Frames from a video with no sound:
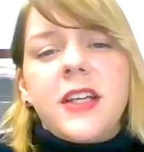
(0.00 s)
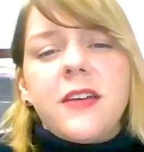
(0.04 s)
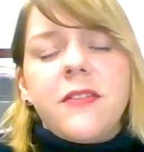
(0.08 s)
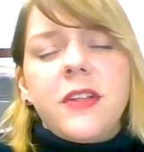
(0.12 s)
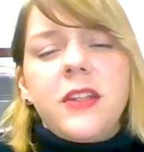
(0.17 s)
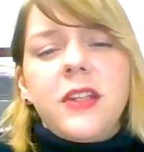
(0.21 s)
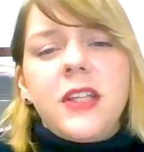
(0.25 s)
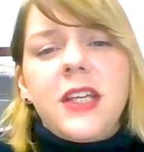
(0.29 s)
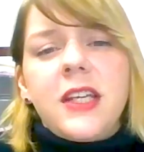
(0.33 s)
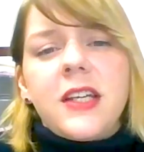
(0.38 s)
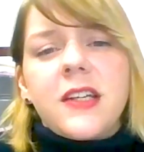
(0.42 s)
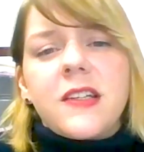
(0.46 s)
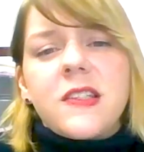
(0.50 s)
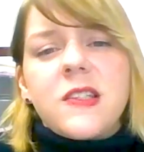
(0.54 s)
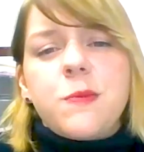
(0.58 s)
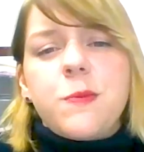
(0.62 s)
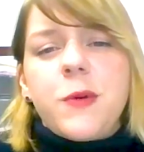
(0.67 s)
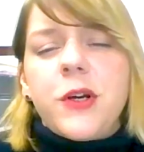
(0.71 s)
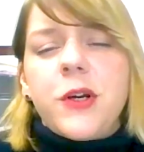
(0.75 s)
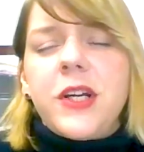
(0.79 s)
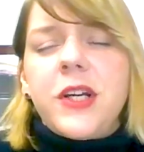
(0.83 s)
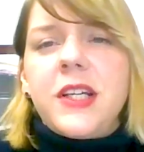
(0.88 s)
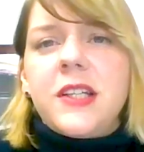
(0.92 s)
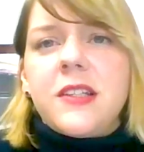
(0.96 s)
given the
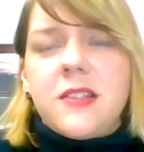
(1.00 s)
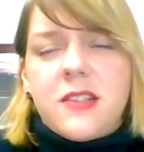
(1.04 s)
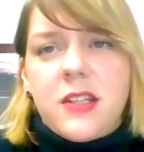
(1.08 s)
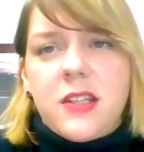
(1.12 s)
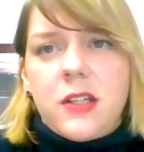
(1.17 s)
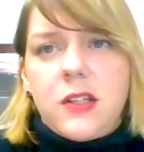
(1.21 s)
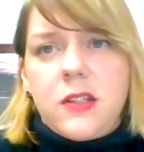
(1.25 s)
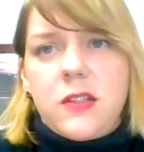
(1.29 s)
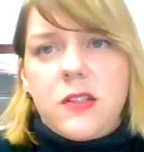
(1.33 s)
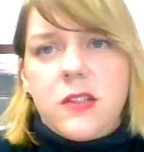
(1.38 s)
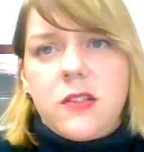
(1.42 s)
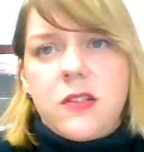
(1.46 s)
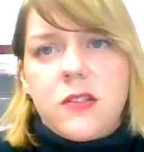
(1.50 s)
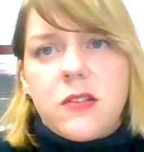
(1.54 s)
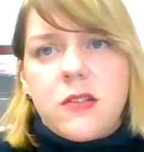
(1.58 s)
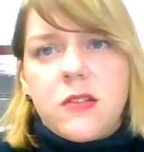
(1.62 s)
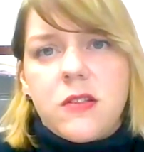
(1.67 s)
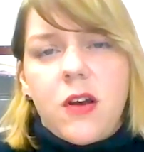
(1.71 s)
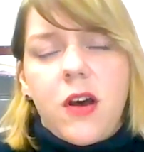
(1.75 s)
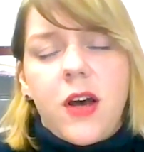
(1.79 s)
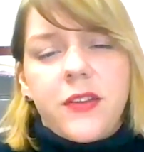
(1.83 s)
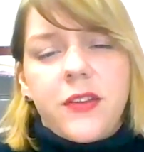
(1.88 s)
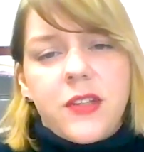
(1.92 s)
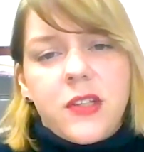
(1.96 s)
experiences
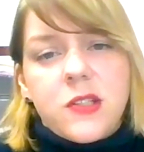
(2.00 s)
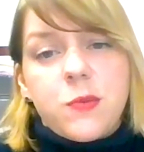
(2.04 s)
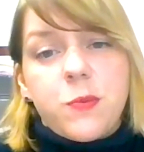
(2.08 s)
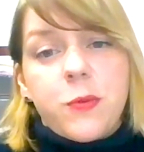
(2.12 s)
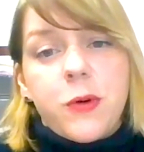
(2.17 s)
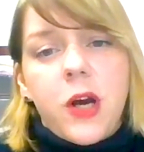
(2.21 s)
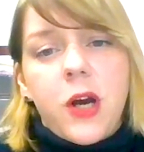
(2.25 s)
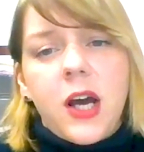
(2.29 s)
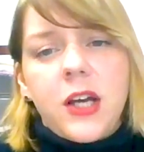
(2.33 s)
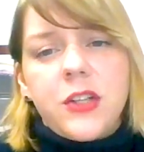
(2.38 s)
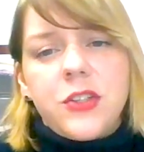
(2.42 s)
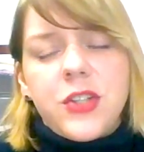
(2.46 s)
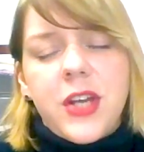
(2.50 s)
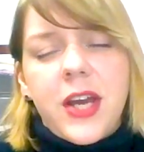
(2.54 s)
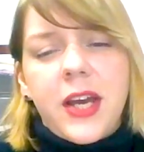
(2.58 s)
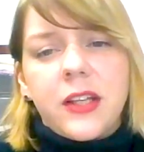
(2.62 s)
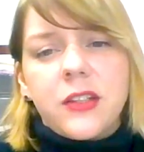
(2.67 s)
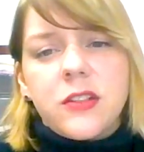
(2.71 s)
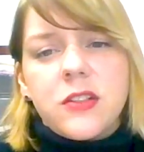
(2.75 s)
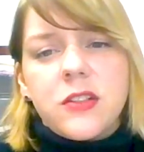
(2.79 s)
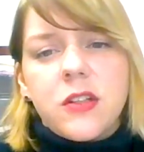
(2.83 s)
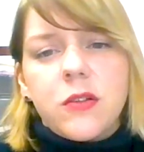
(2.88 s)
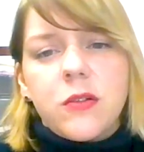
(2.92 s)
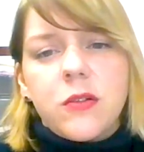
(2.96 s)
on this
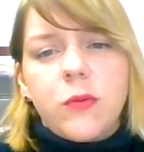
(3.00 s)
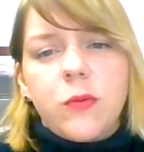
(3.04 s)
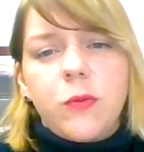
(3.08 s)
project,